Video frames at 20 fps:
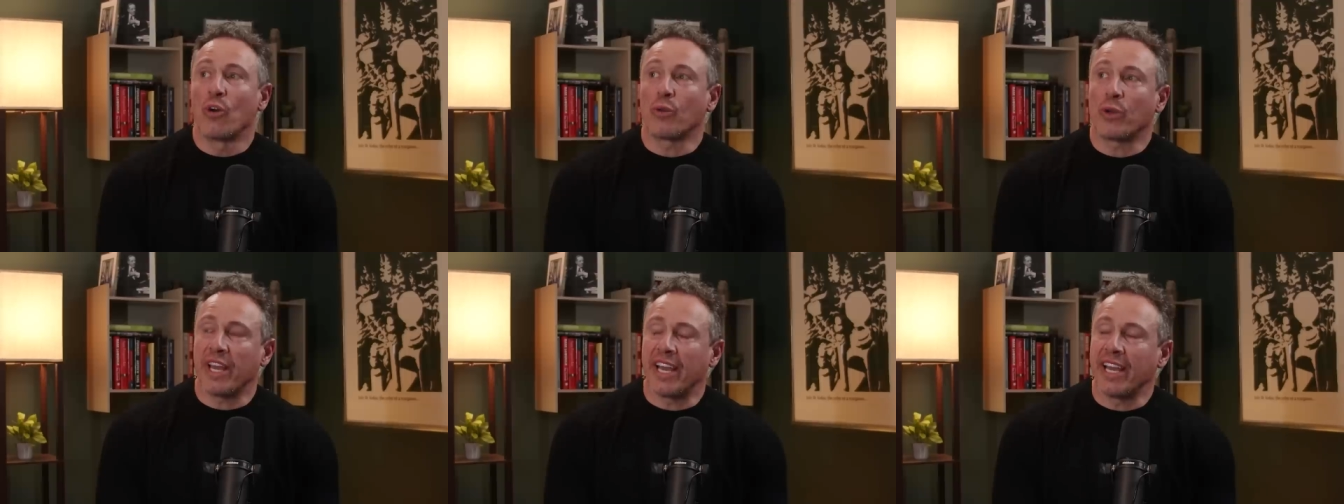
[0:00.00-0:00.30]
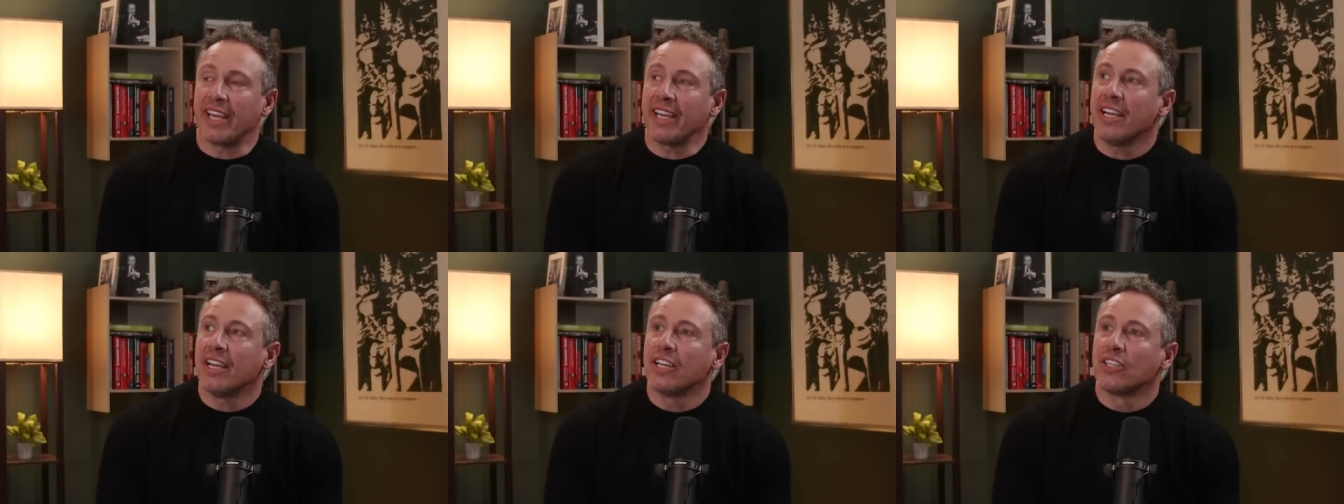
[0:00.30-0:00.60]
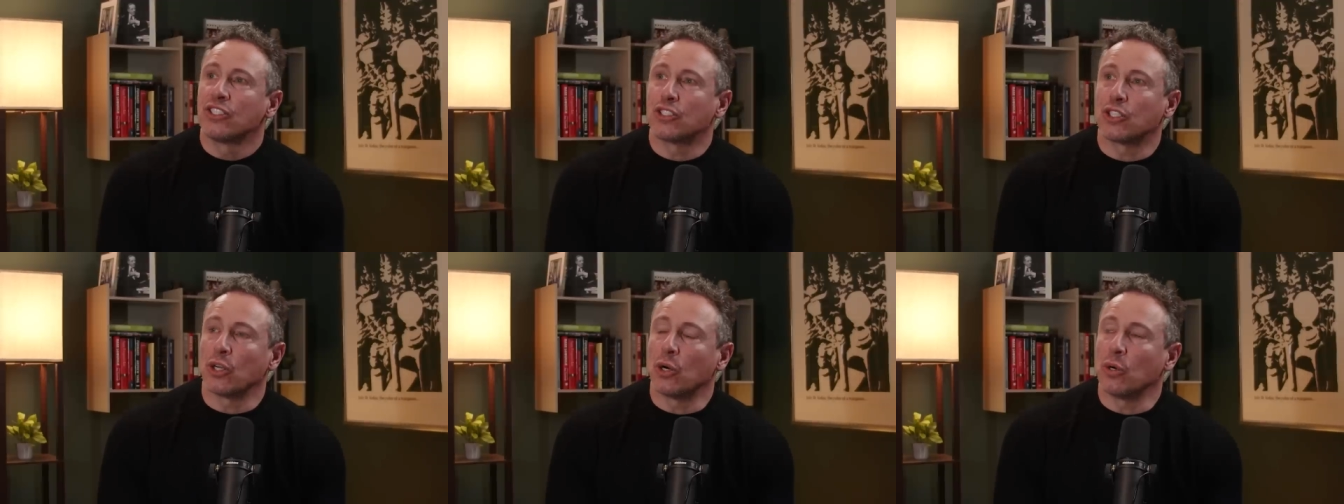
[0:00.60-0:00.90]
Okay,
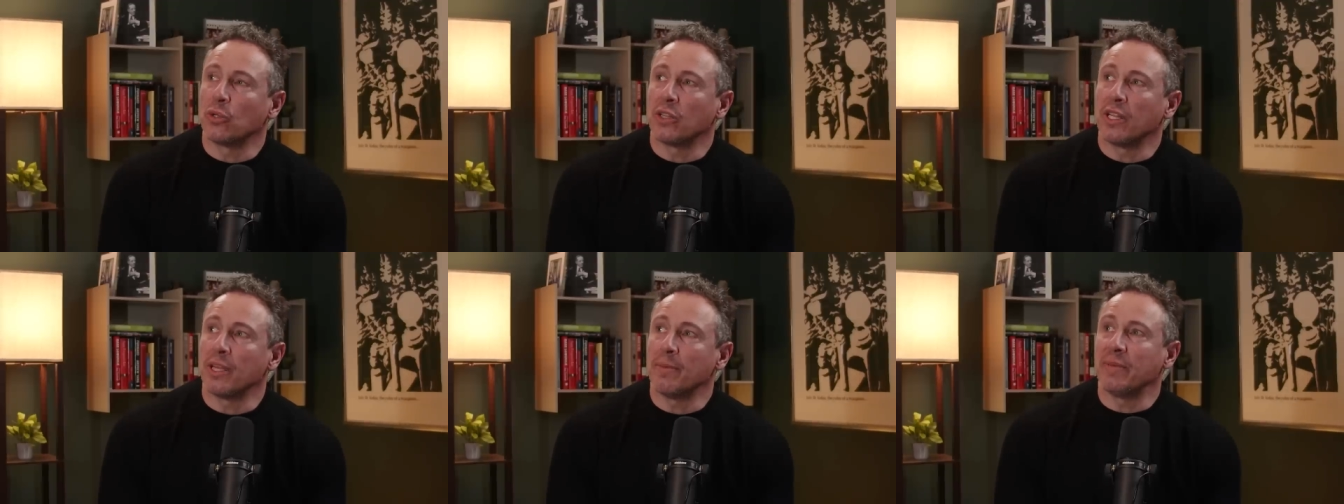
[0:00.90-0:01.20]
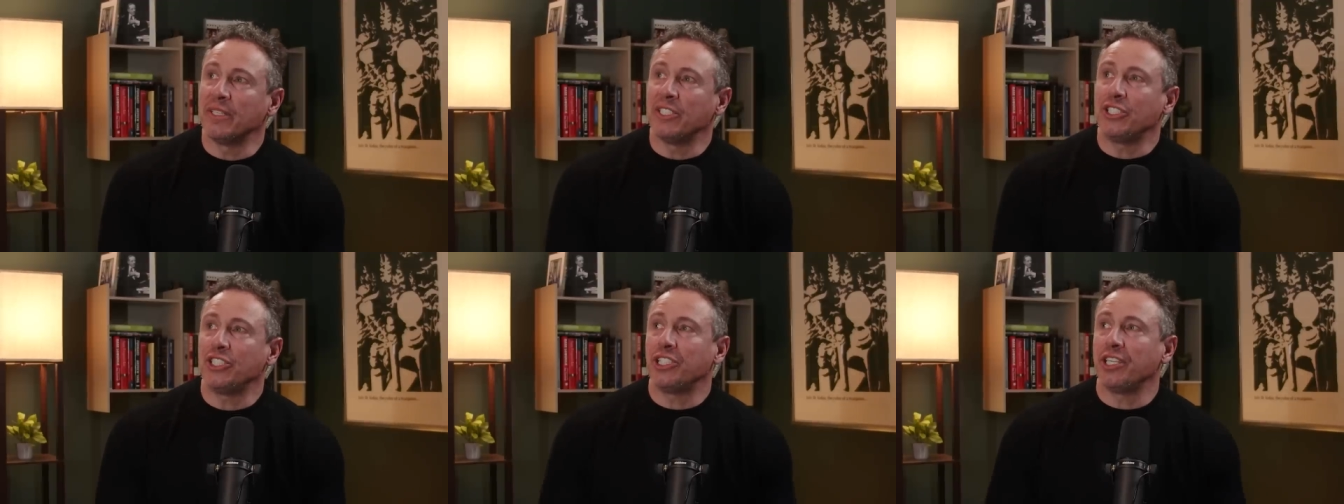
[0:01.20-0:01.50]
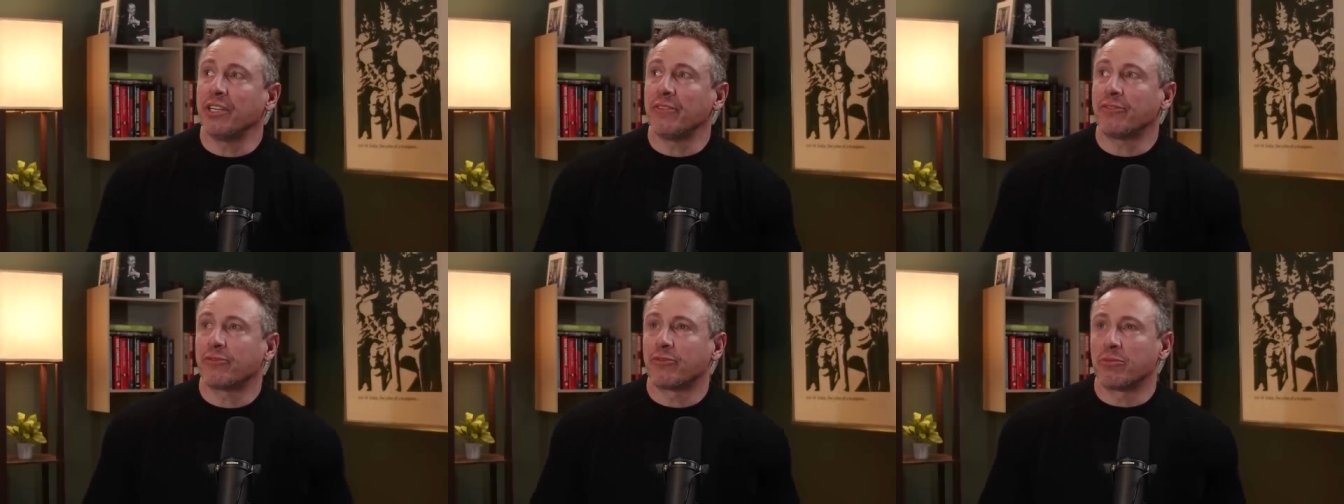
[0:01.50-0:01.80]
so let me
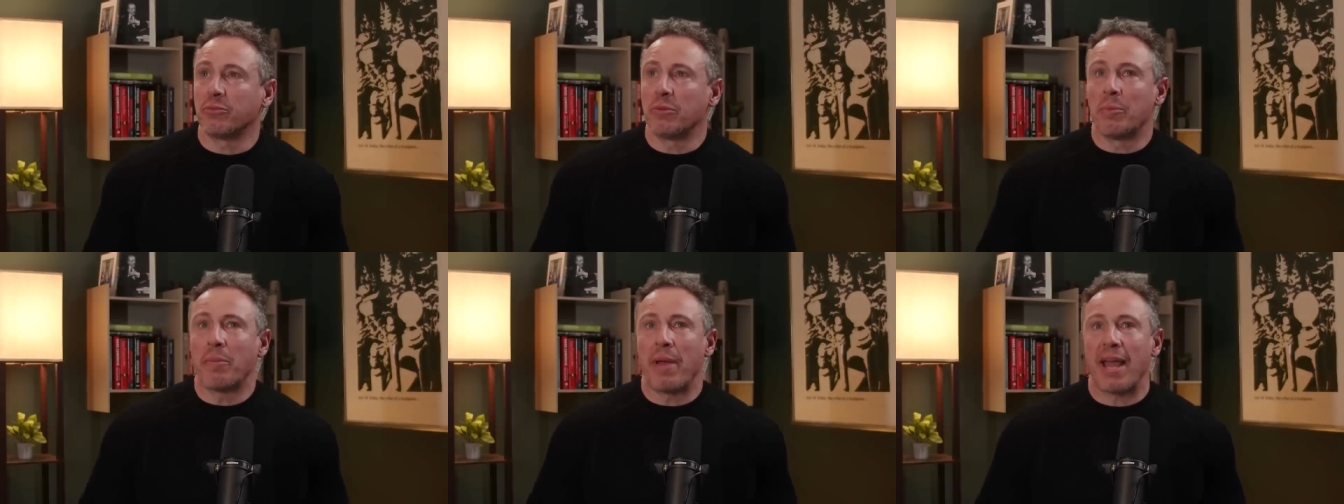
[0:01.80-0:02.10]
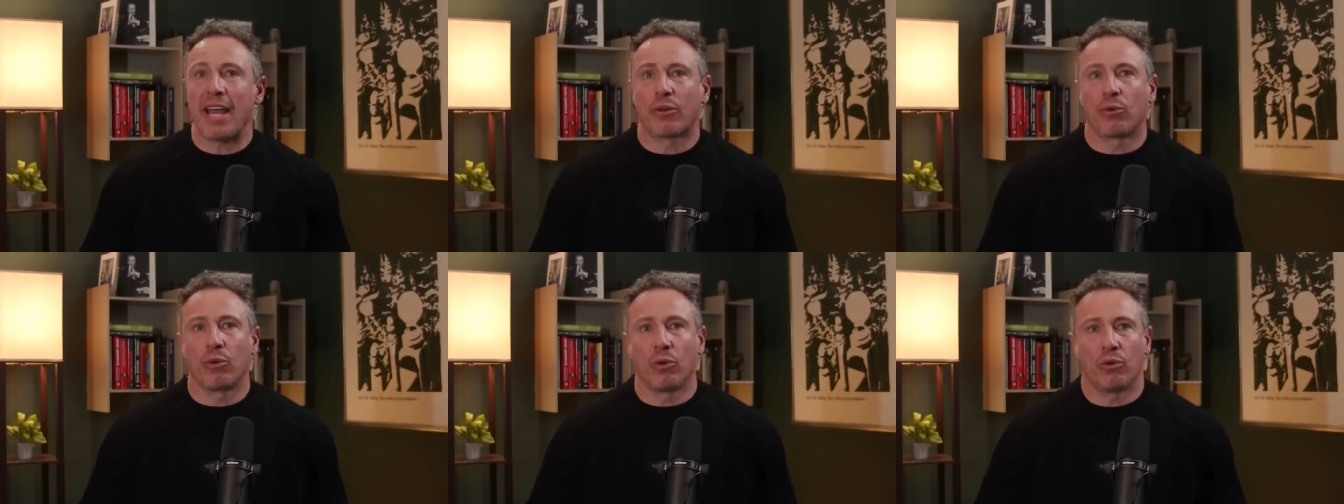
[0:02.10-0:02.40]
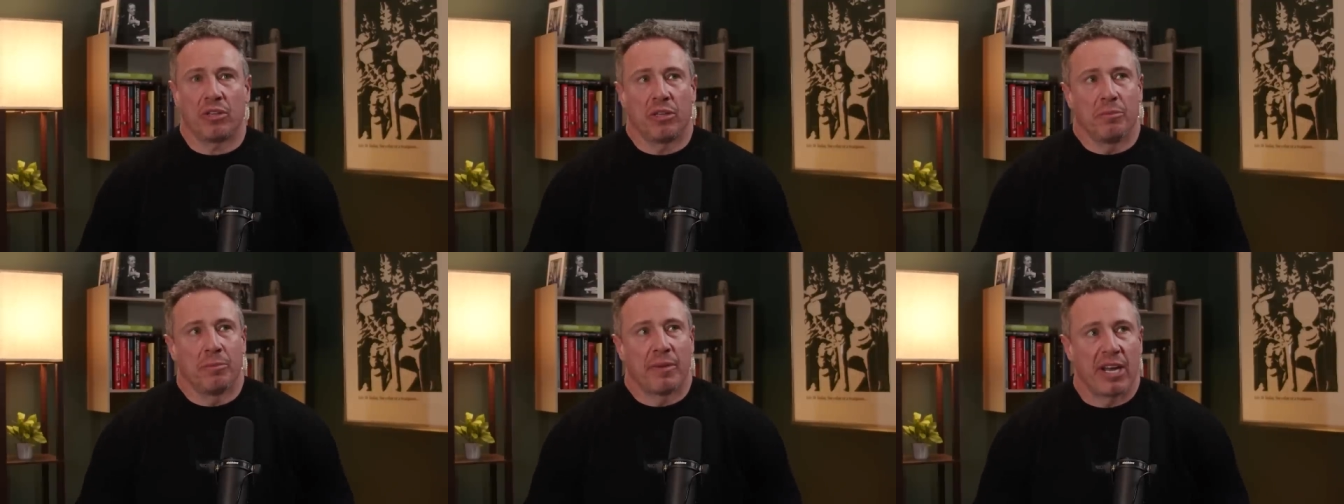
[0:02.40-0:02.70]
shift from the macro
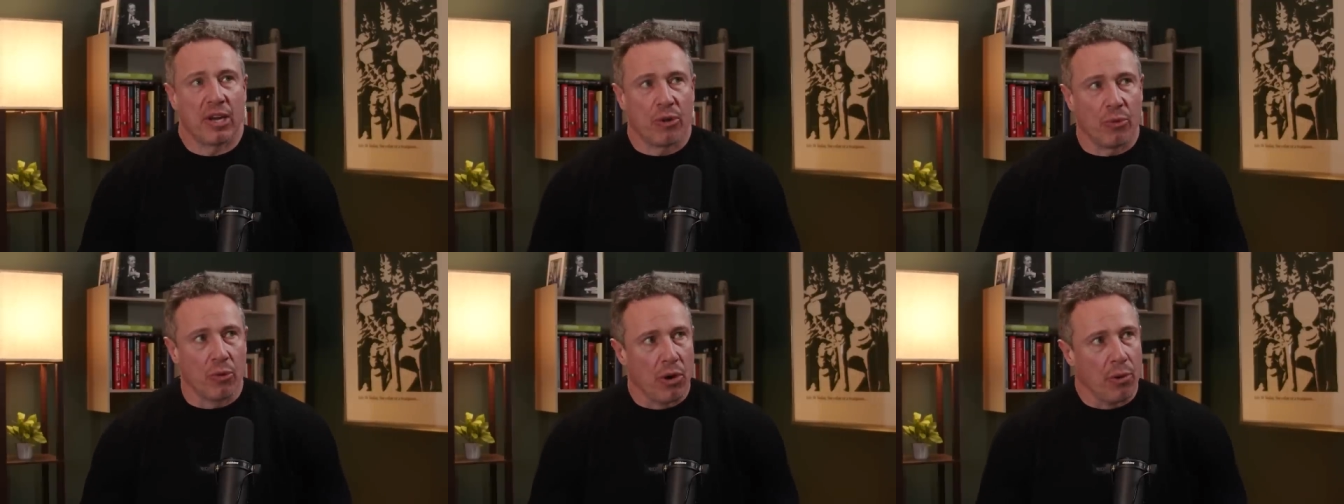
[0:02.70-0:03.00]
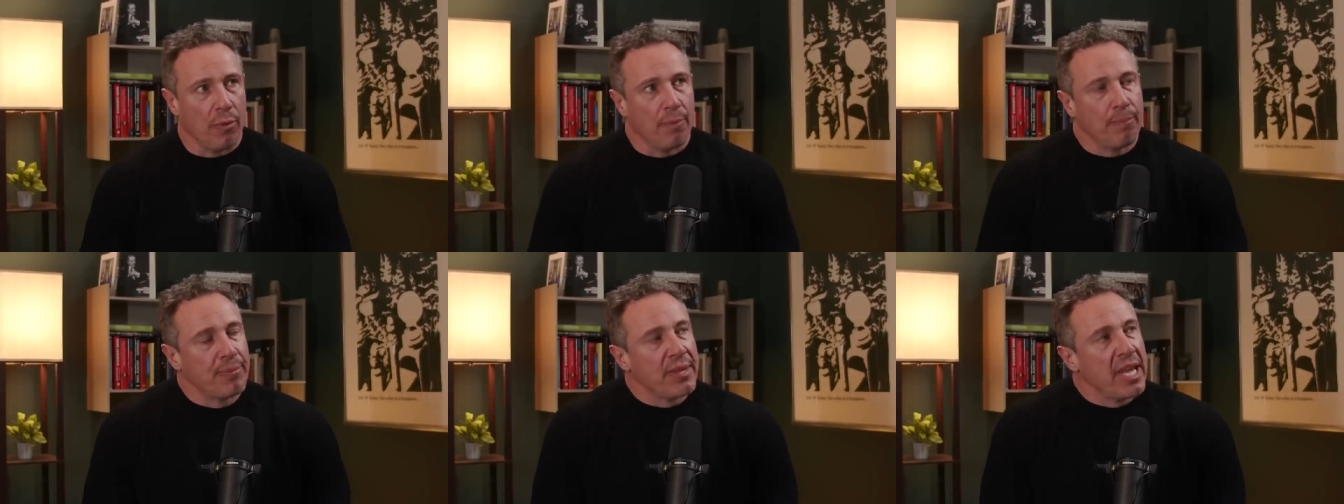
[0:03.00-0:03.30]
to the micro.